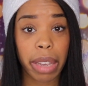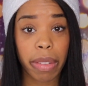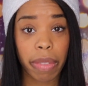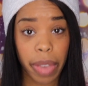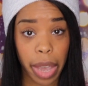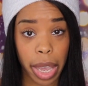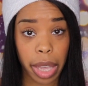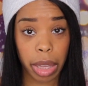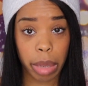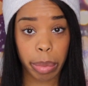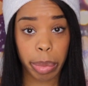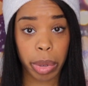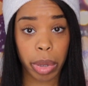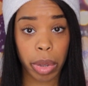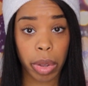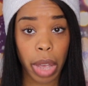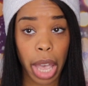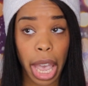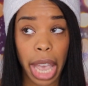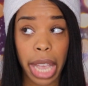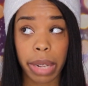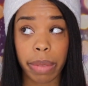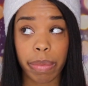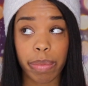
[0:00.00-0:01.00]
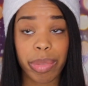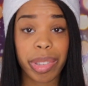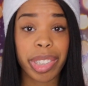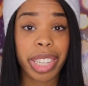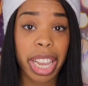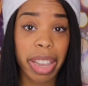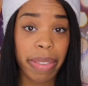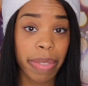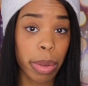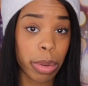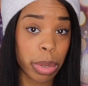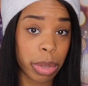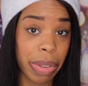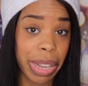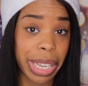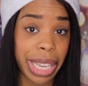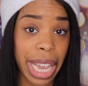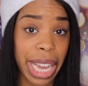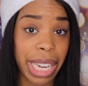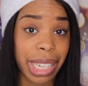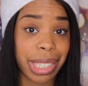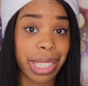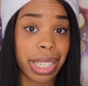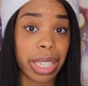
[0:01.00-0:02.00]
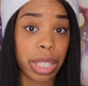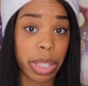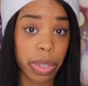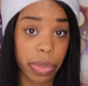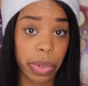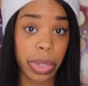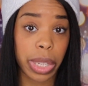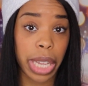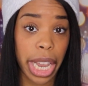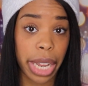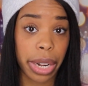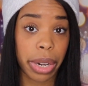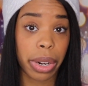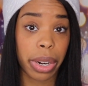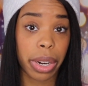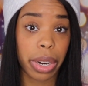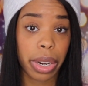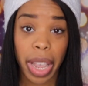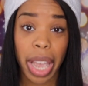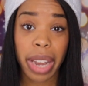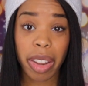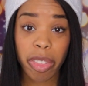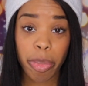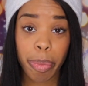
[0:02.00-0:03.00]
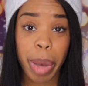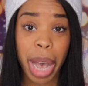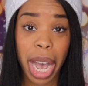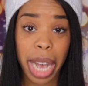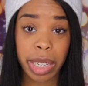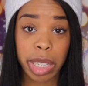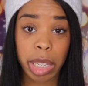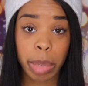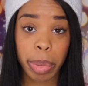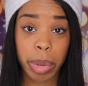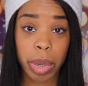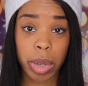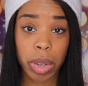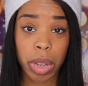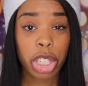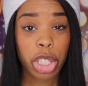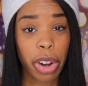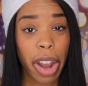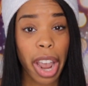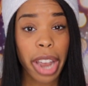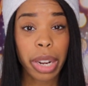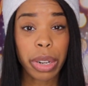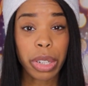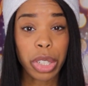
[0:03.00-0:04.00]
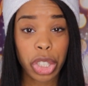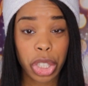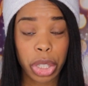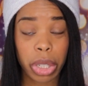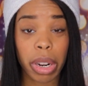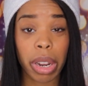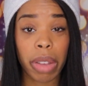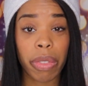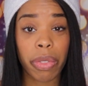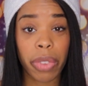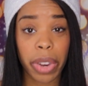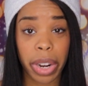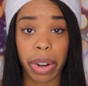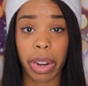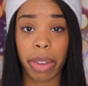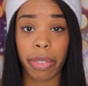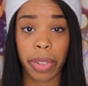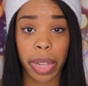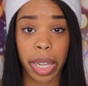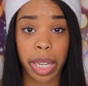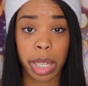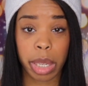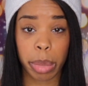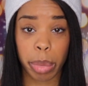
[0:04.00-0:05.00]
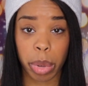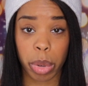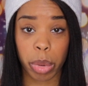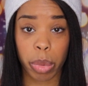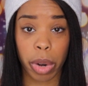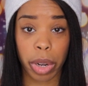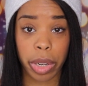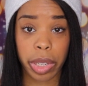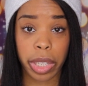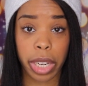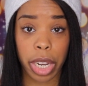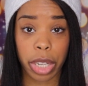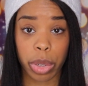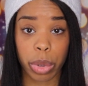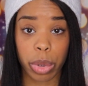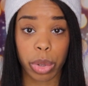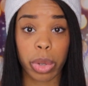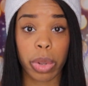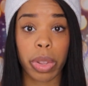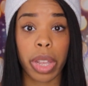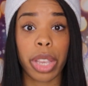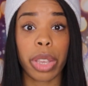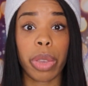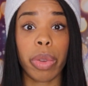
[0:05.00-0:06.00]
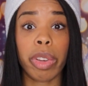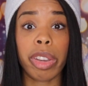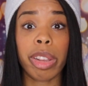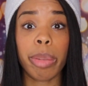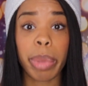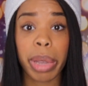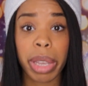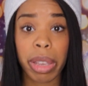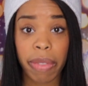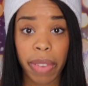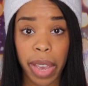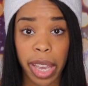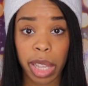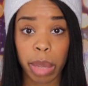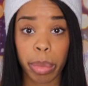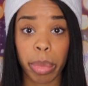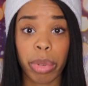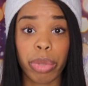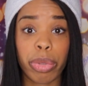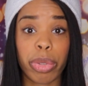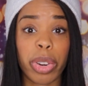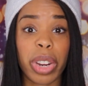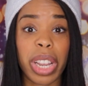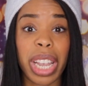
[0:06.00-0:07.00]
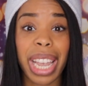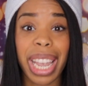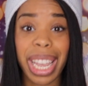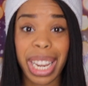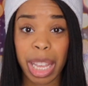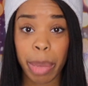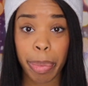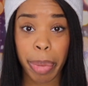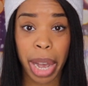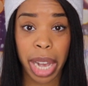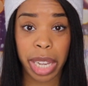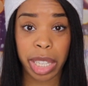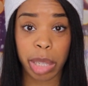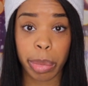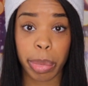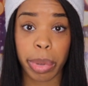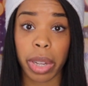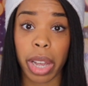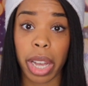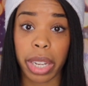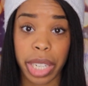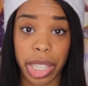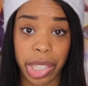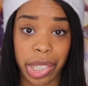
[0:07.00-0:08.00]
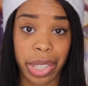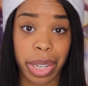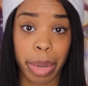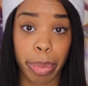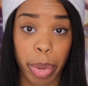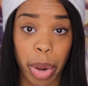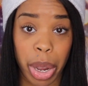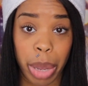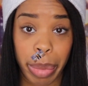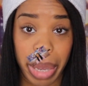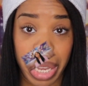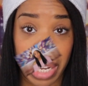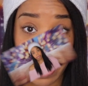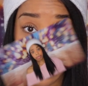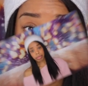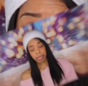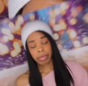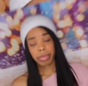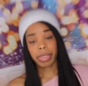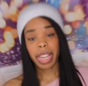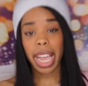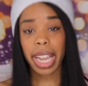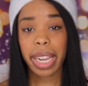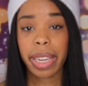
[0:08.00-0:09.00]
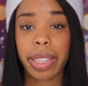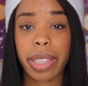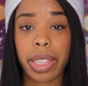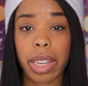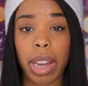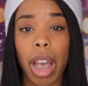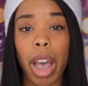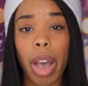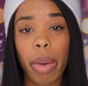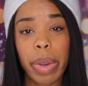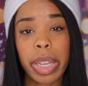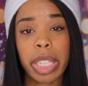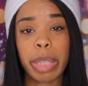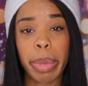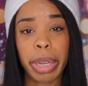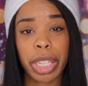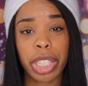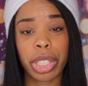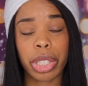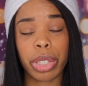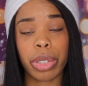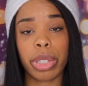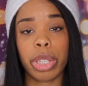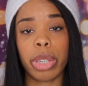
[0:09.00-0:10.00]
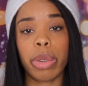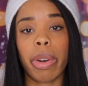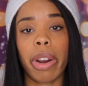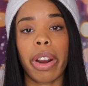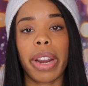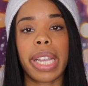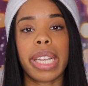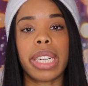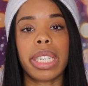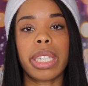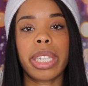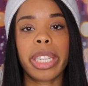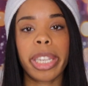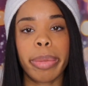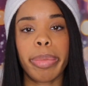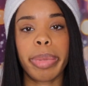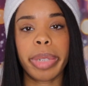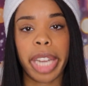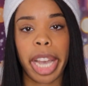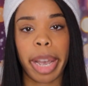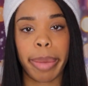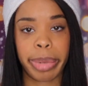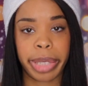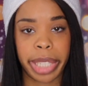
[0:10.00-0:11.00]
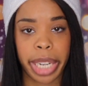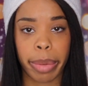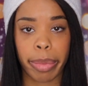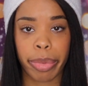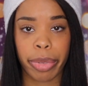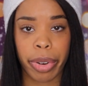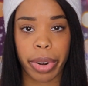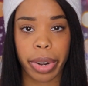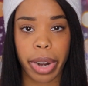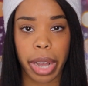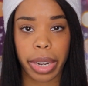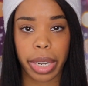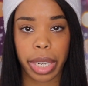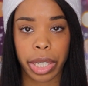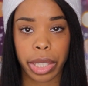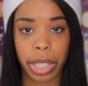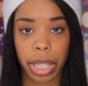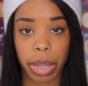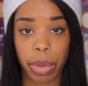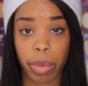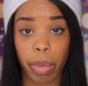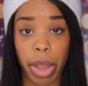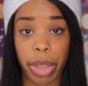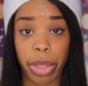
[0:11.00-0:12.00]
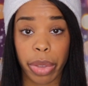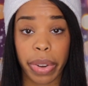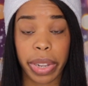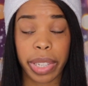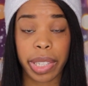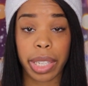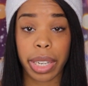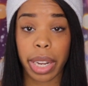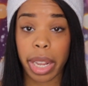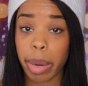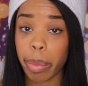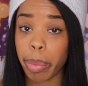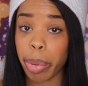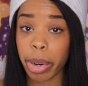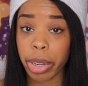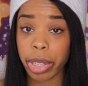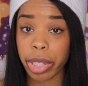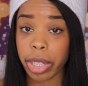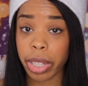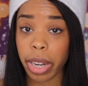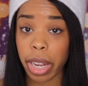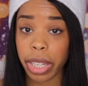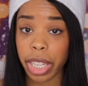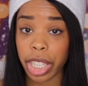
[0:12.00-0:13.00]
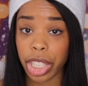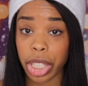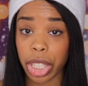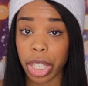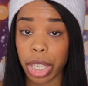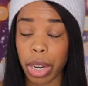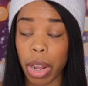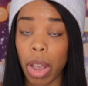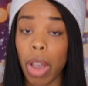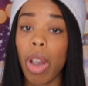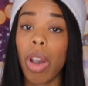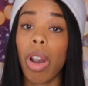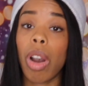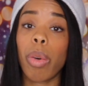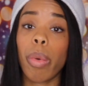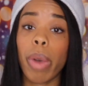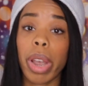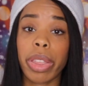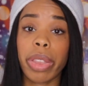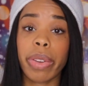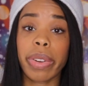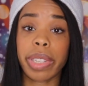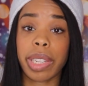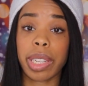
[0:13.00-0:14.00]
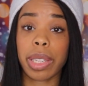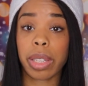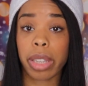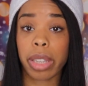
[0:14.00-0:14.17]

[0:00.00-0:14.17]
available and save those vacations for later. And if possible, try to ensure a very flexible work schedule so that you can be available for any possible audition appointment. Next, always make sure you are in tip-top shape for an audition, whether it's an in-person audition or whether it's a